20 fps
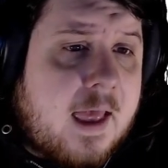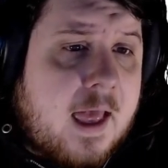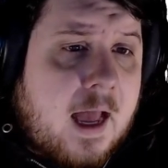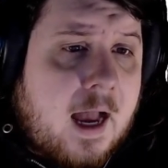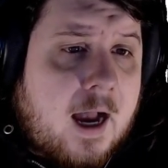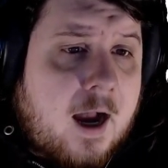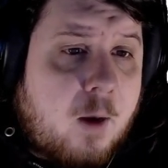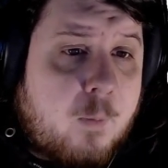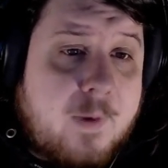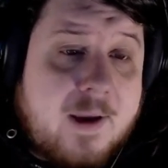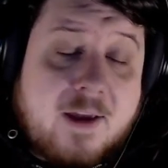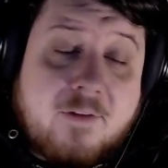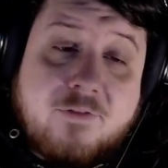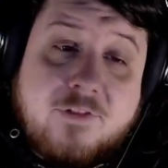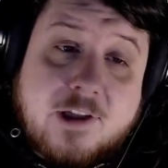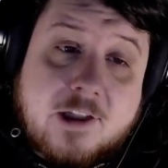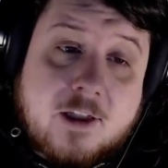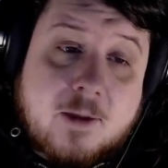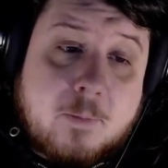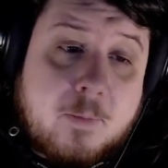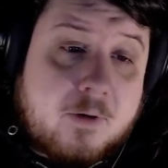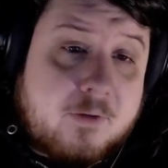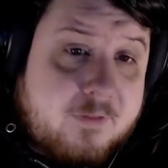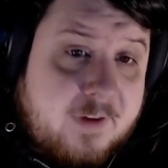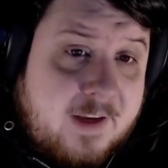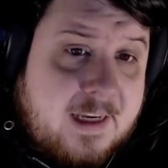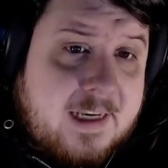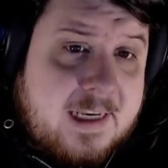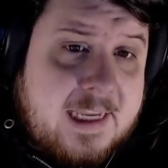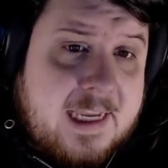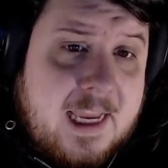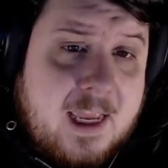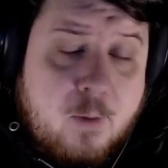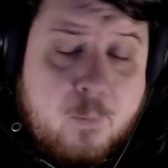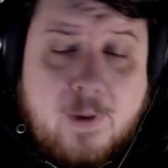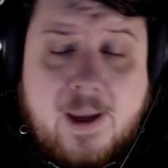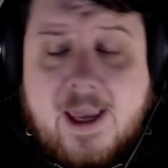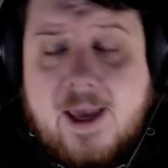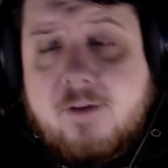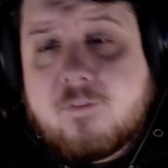Uh, we have Dylan Mulvaney, and
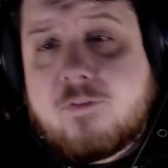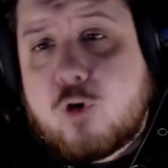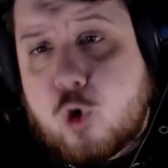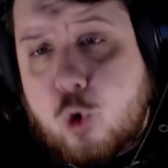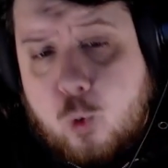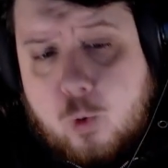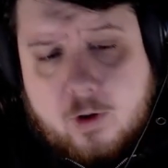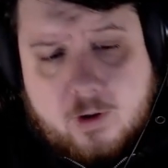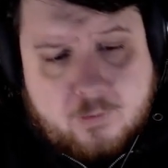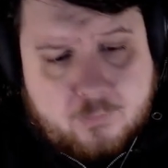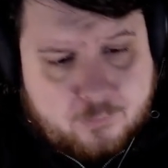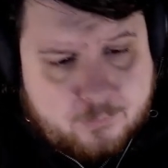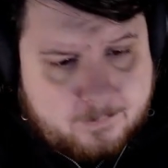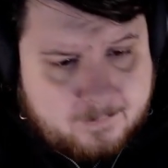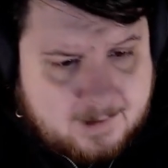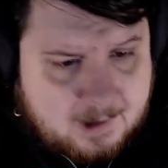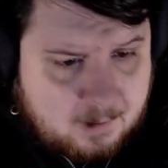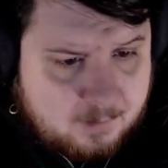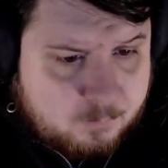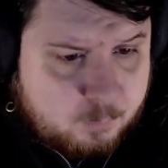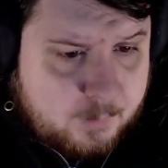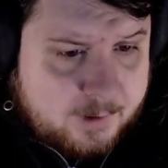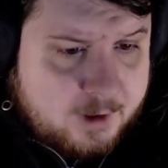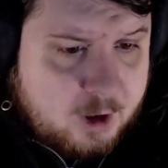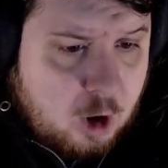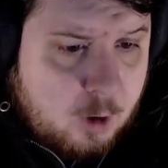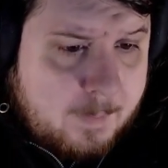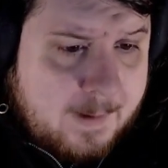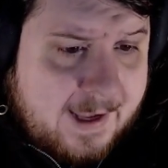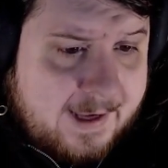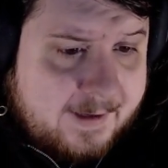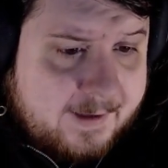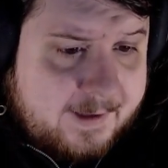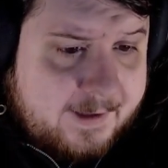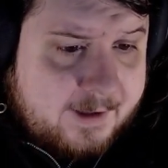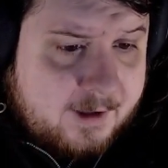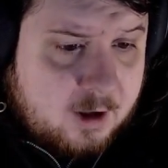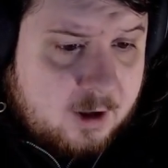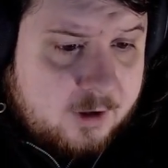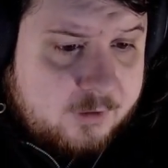we have Coors. Now, if we go back
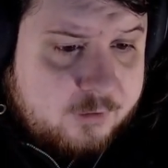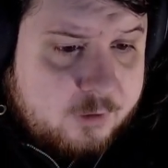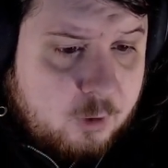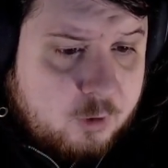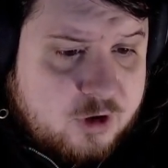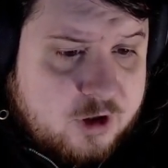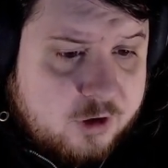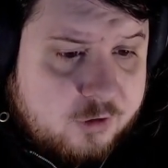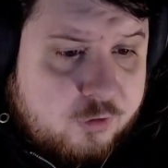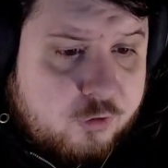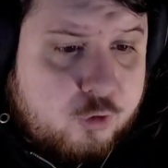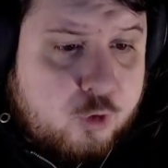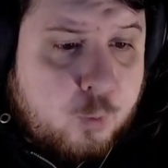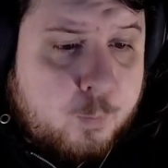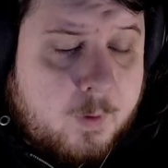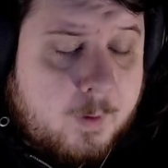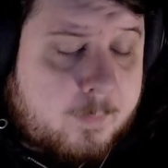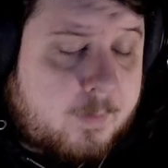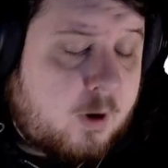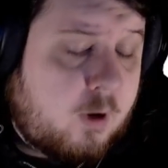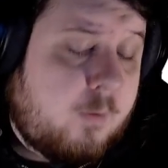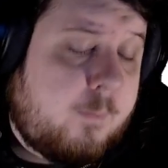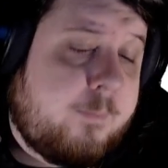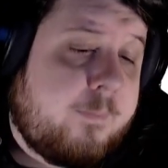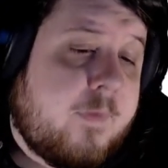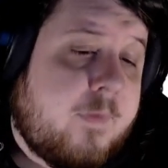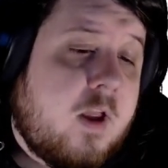here, let's go check Super Bowl.